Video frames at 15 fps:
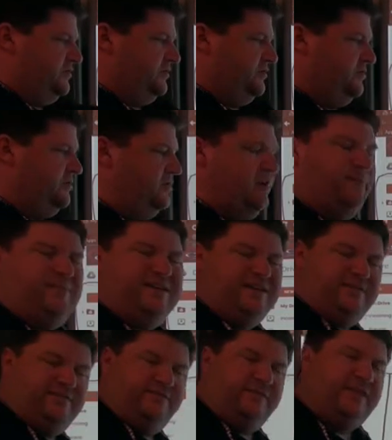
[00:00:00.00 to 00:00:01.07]
for a
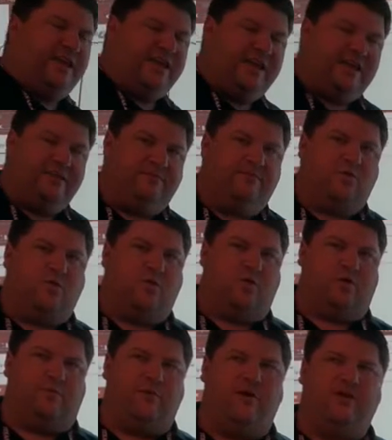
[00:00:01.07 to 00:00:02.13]
piece of the name
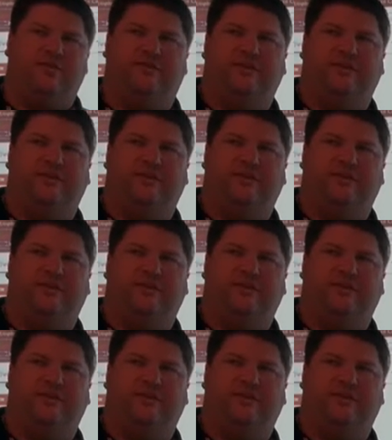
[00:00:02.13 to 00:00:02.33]
or a part